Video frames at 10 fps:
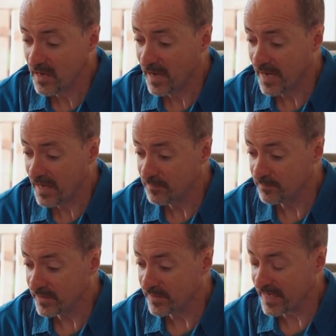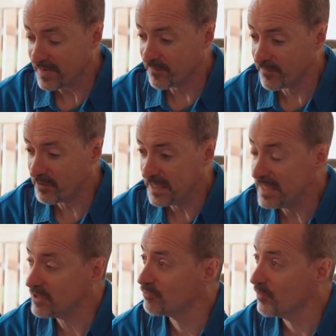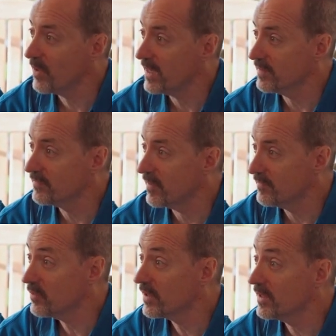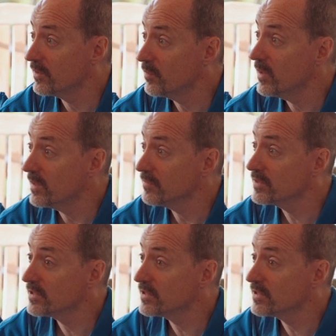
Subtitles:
they have a very literal way of looking at the world.